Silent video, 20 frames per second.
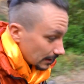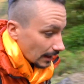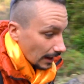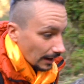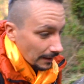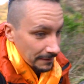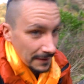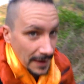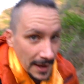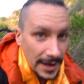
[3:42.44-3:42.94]

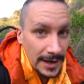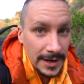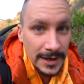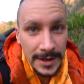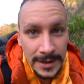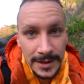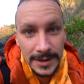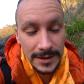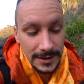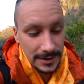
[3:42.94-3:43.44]
And then
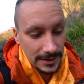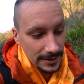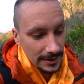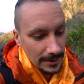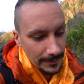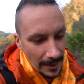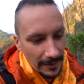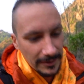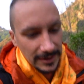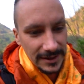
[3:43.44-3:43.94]

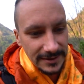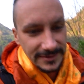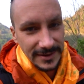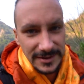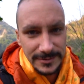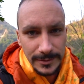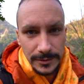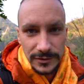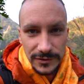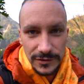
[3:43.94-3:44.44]
apparently it
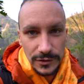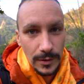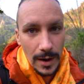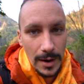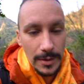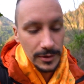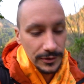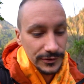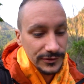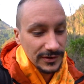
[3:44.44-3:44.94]
takes about two
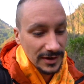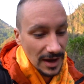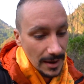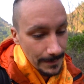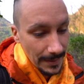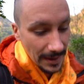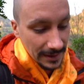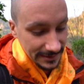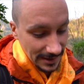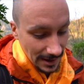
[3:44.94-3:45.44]
hours to
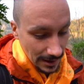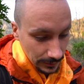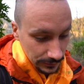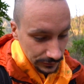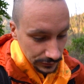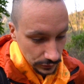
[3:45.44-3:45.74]
get back down